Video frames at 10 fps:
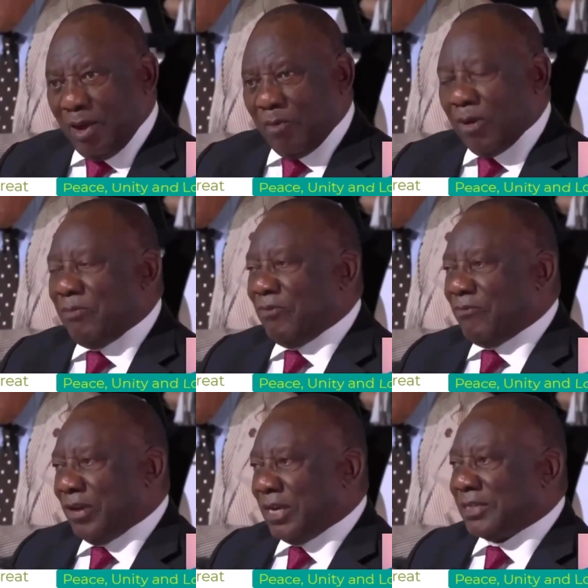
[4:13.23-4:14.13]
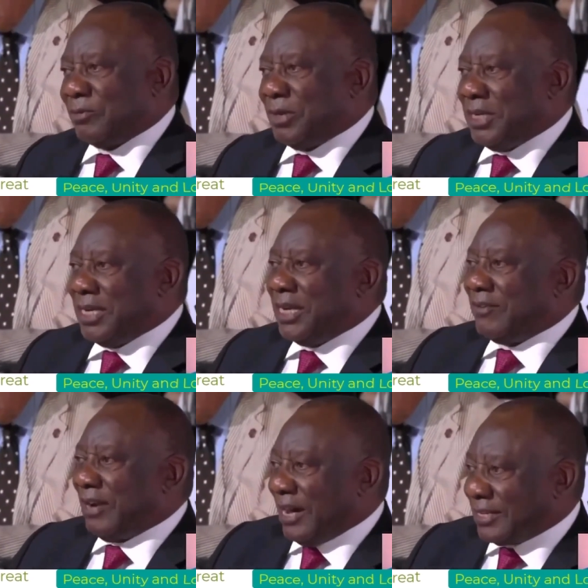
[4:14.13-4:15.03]
when we felt we
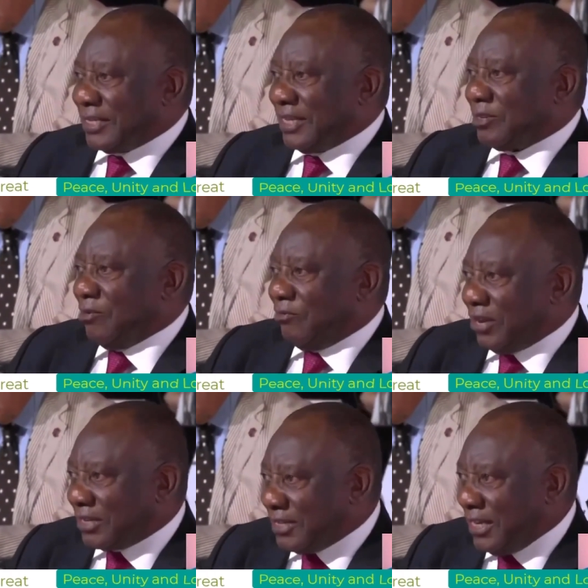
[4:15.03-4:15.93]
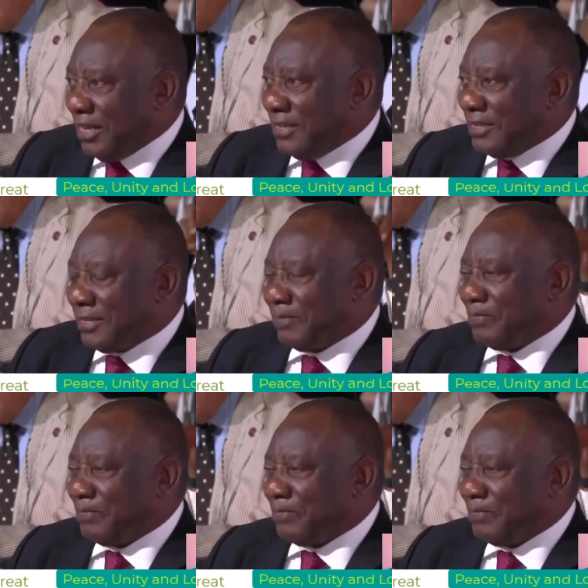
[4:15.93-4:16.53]
needed access to vaccines.